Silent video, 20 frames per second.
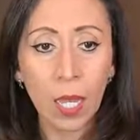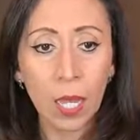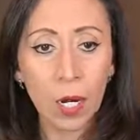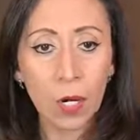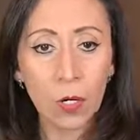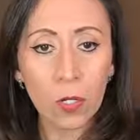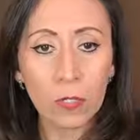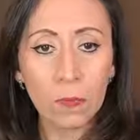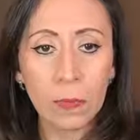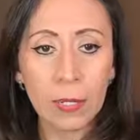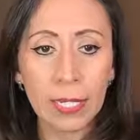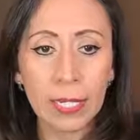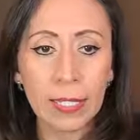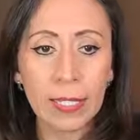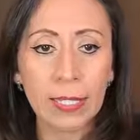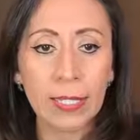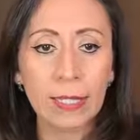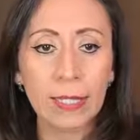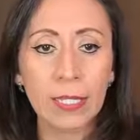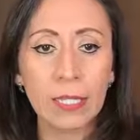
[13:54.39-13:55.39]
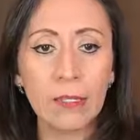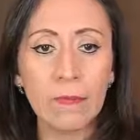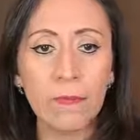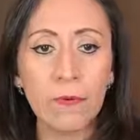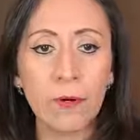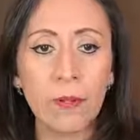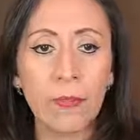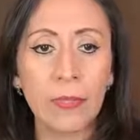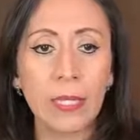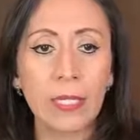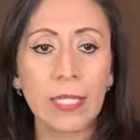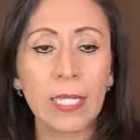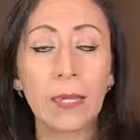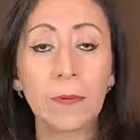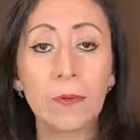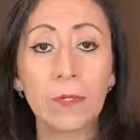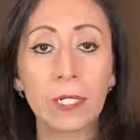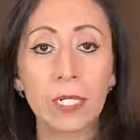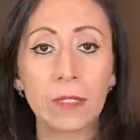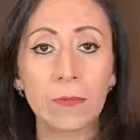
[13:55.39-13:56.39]
Close parentheses for the
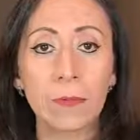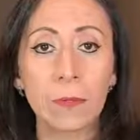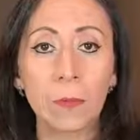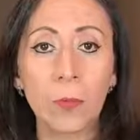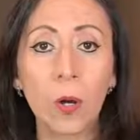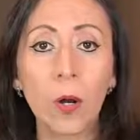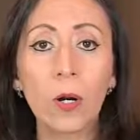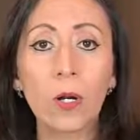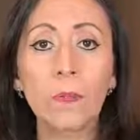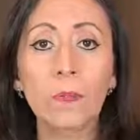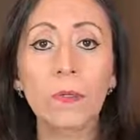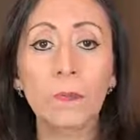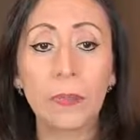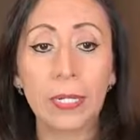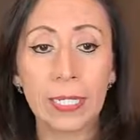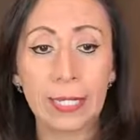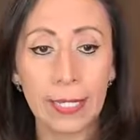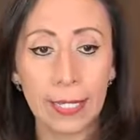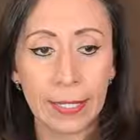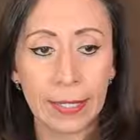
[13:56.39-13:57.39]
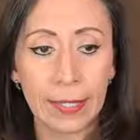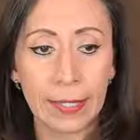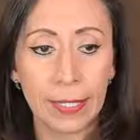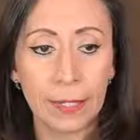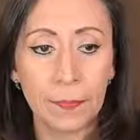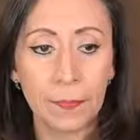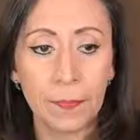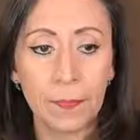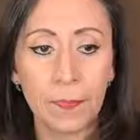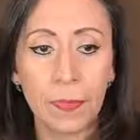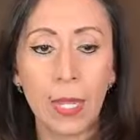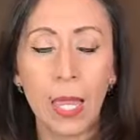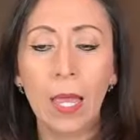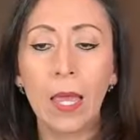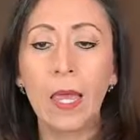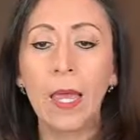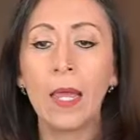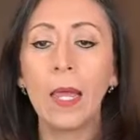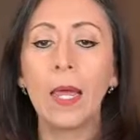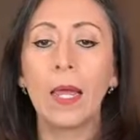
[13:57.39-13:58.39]
table transform columns, press enter.
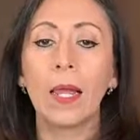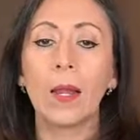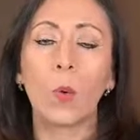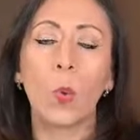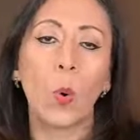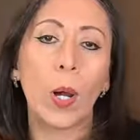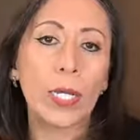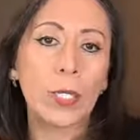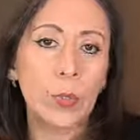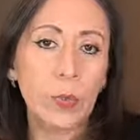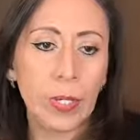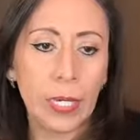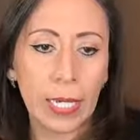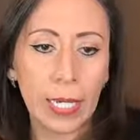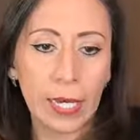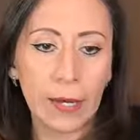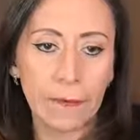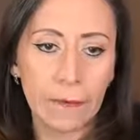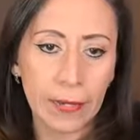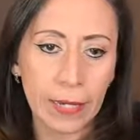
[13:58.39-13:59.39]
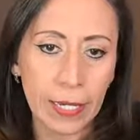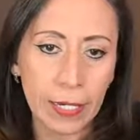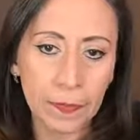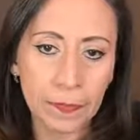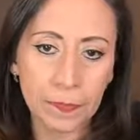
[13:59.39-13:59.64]
What do I have here?